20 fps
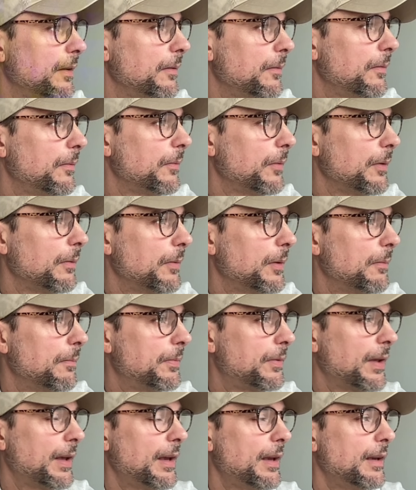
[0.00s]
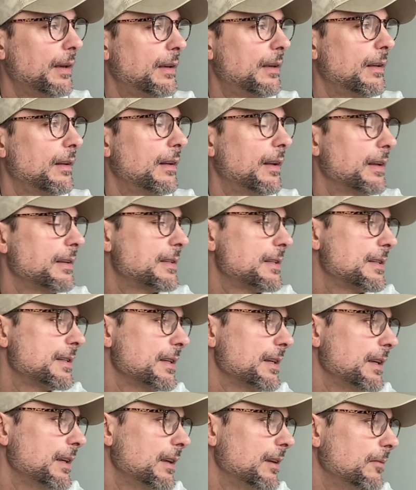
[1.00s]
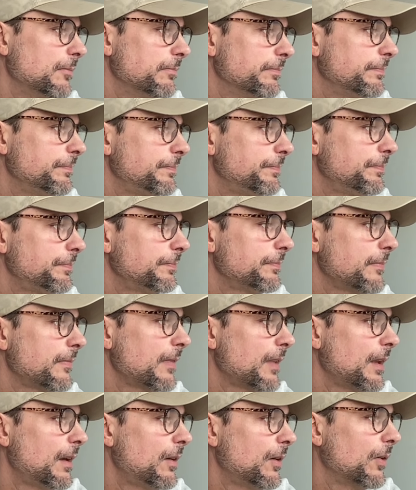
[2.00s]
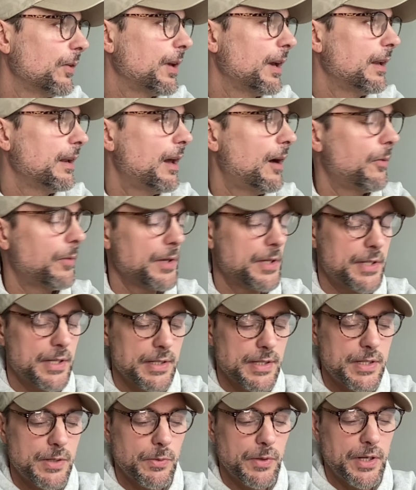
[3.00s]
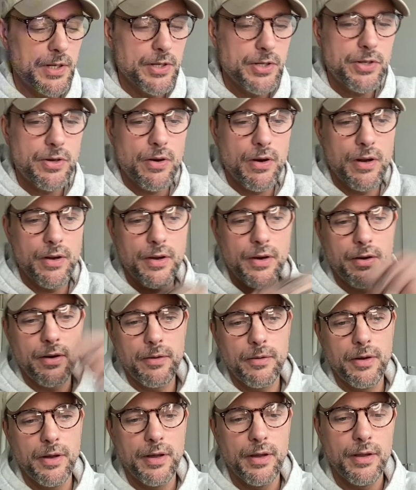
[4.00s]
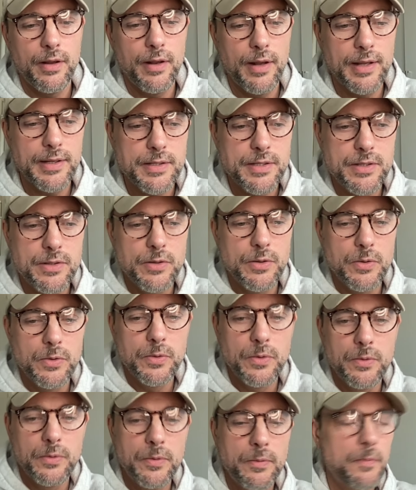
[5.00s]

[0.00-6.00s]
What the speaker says: we will take, let's see, okay, now it's in Swedish kroner. Let's do